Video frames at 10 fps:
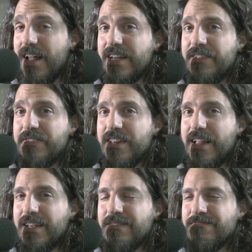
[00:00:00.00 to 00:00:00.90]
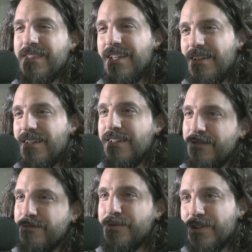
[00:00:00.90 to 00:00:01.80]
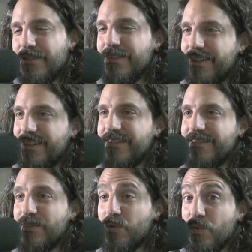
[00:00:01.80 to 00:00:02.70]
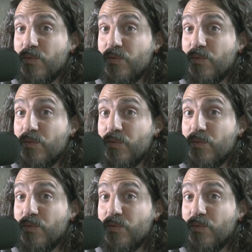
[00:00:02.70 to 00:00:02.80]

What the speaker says: Not even like, yeah, good. They were